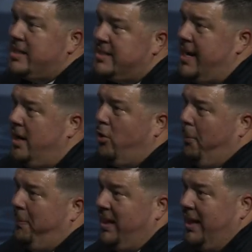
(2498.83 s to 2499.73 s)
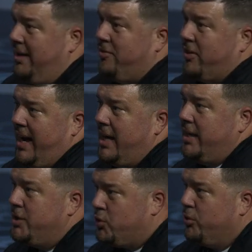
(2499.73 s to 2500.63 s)
single believer in
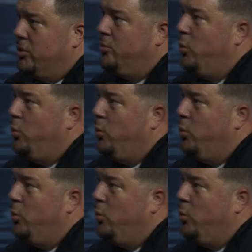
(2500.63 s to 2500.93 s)
this room